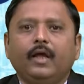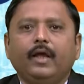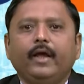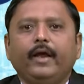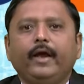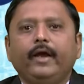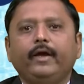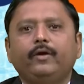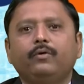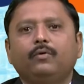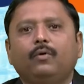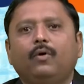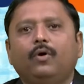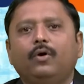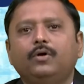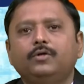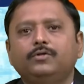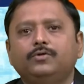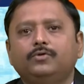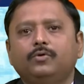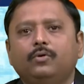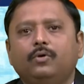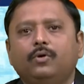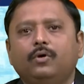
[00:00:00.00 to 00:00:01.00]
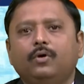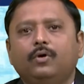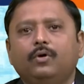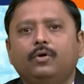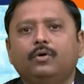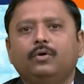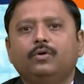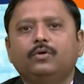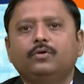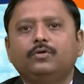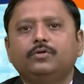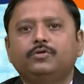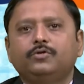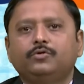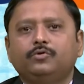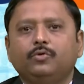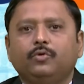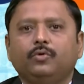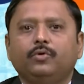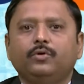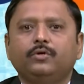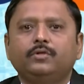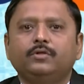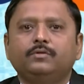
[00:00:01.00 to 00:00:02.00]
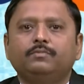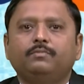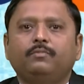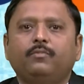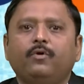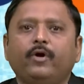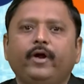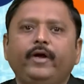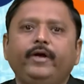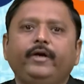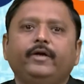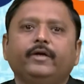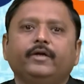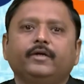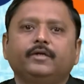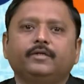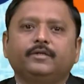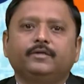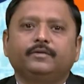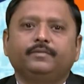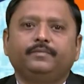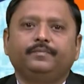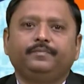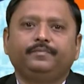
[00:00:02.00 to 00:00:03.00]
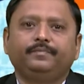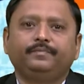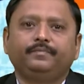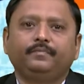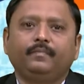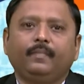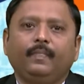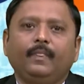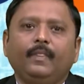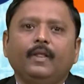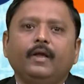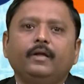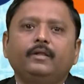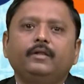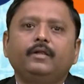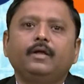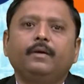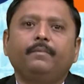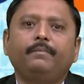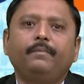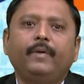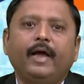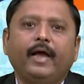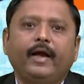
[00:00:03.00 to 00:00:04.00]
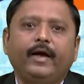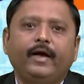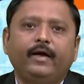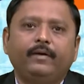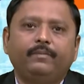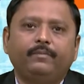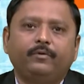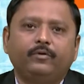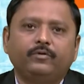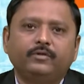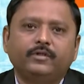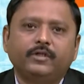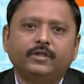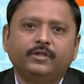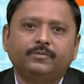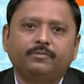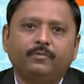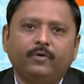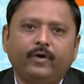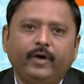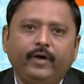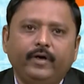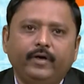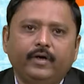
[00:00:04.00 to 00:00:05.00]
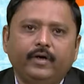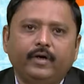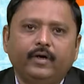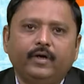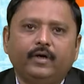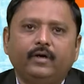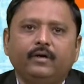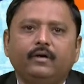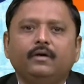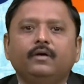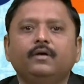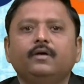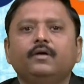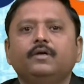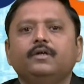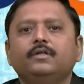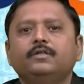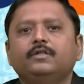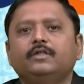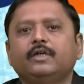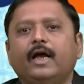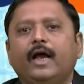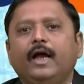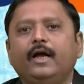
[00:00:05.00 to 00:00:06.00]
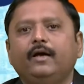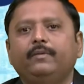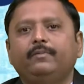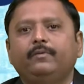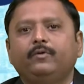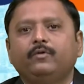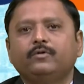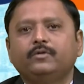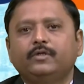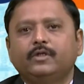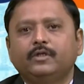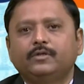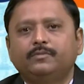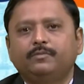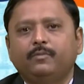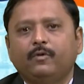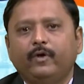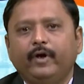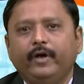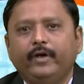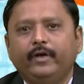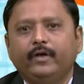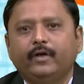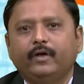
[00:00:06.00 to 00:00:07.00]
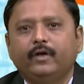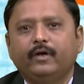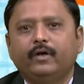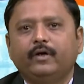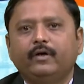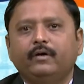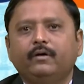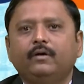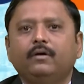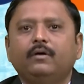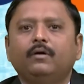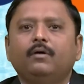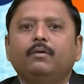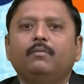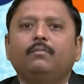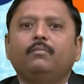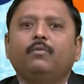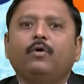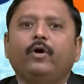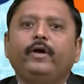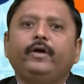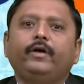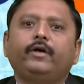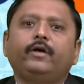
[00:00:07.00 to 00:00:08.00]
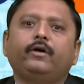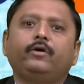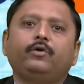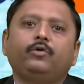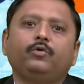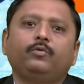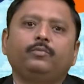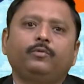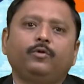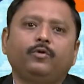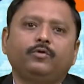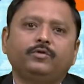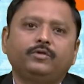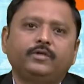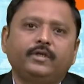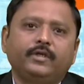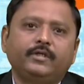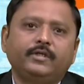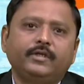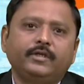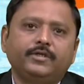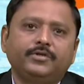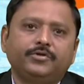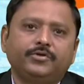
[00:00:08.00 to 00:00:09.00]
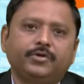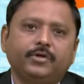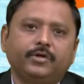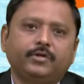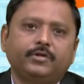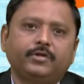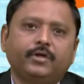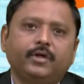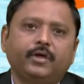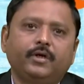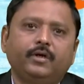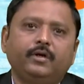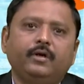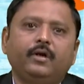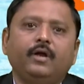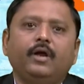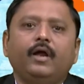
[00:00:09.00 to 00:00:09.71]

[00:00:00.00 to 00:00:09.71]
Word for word: It also stores pointers, the parent process pointer, child process pointer, pointer to process instruction